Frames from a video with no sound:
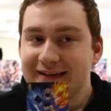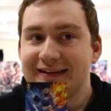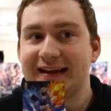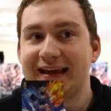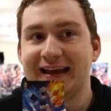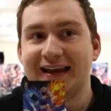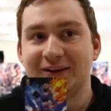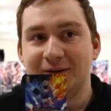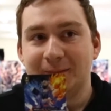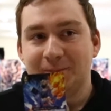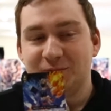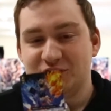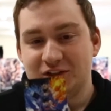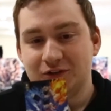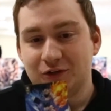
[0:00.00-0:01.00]
Now,
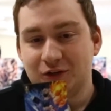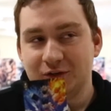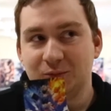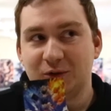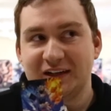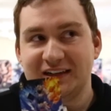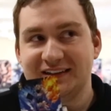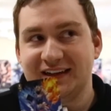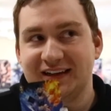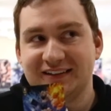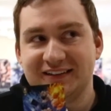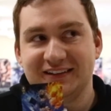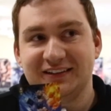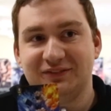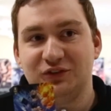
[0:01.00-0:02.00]
Doron, what he
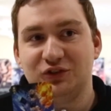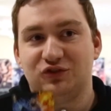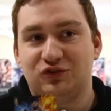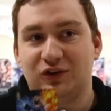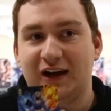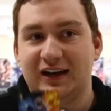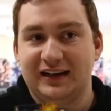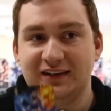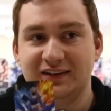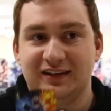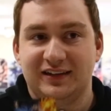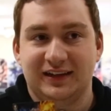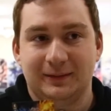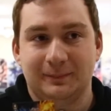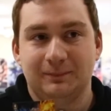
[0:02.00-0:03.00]
does is if you stride into
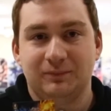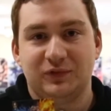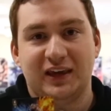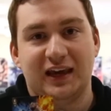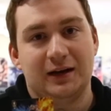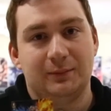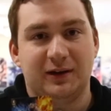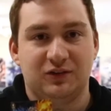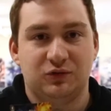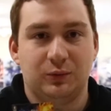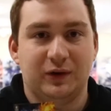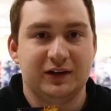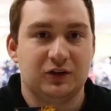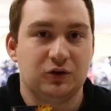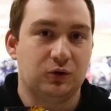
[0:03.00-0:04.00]
him, counterblast
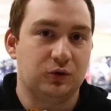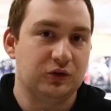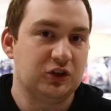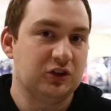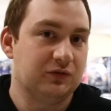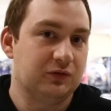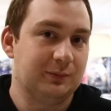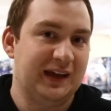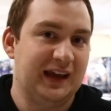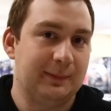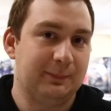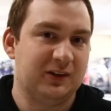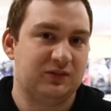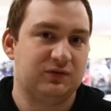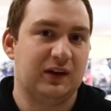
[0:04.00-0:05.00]
1 and call a unit from
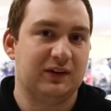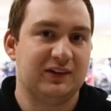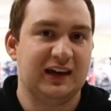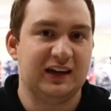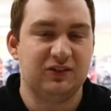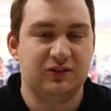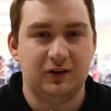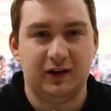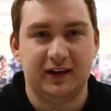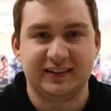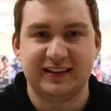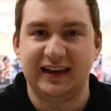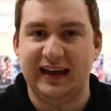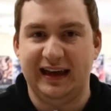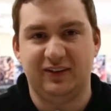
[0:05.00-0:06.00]
hand plus 5k, sort of like
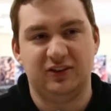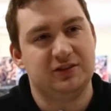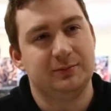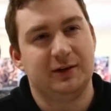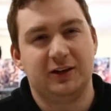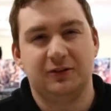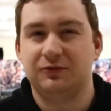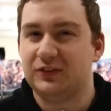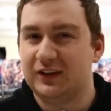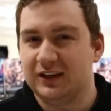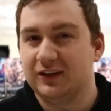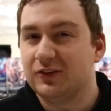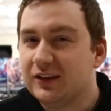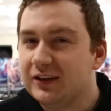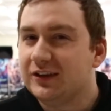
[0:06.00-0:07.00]
that Altimal
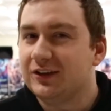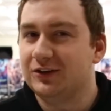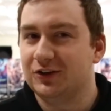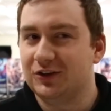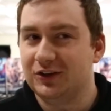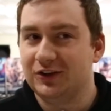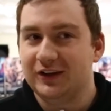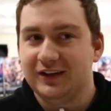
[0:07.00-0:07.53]
feel, you know?